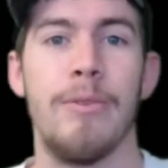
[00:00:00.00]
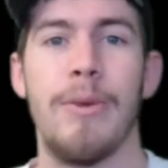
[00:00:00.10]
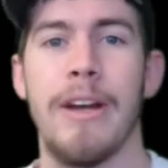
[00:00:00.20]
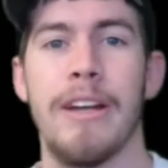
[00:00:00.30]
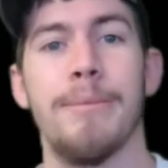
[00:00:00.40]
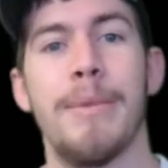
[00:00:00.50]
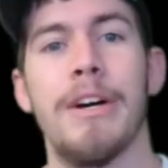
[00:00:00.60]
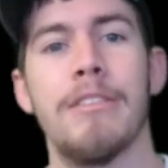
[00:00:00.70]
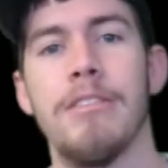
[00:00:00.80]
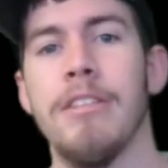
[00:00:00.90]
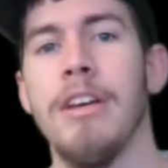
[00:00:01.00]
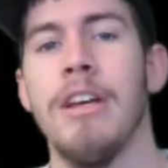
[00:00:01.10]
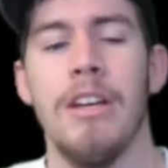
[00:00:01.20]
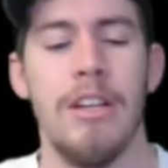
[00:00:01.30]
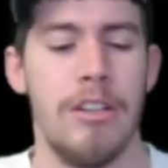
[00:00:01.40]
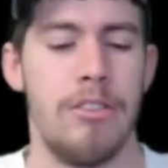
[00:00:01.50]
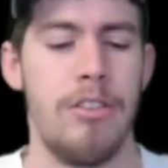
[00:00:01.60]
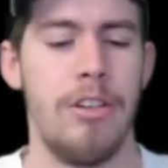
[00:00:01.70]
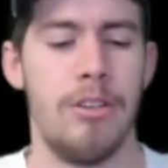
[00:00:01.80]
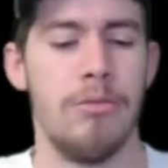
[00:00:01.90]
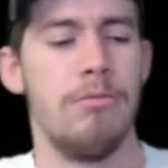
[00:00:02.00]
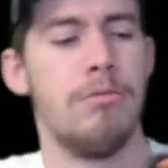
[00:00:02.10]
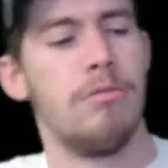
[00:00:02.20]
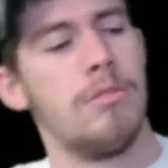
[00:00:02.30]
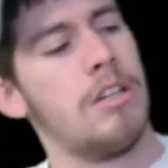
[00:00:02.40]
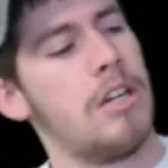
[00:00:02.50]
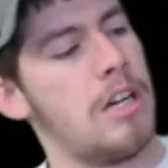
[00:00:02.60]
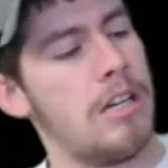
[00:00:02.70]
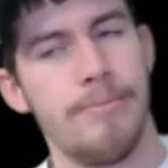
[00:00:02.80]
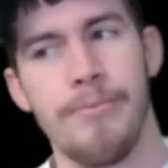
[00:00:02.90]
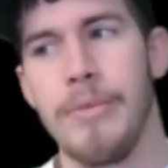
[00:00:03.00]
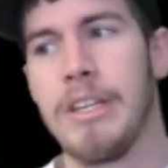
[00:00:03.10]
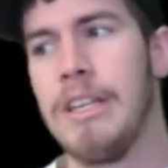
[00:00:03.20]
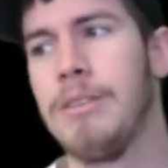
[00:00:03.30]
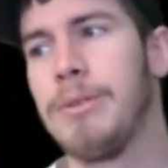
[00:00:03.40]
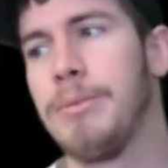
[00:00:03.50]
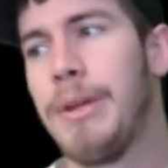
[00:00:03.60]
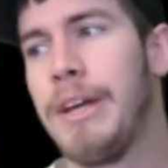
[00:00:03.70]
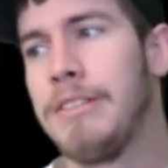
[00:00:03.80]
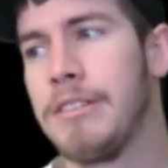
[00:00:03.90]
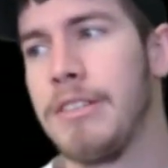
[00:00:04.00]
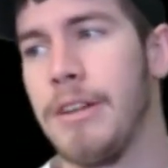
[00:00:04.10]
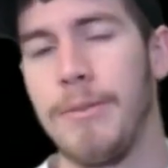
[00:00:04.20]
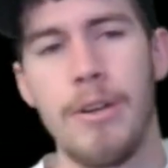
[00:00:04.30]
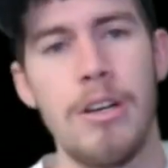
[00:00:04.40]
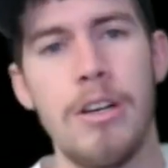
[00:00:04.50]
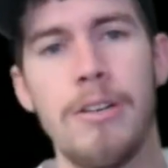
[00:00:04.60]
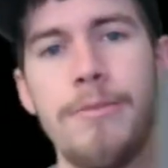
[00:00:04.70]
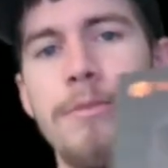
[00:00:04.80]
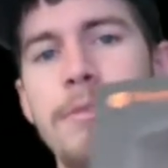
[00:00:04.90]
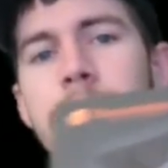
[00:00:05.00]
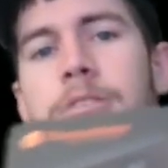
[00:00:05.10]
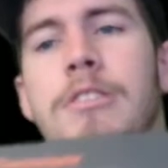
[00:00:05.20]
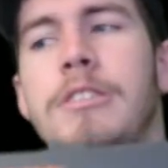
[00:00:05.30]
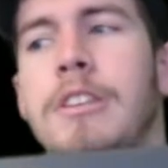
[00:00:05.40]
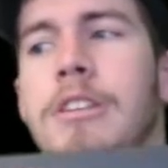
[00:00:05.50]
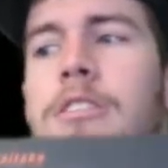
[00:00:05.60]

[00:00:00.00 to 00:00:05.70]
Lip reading: out of the box. So, again, with the plastic stuff off, let's see here.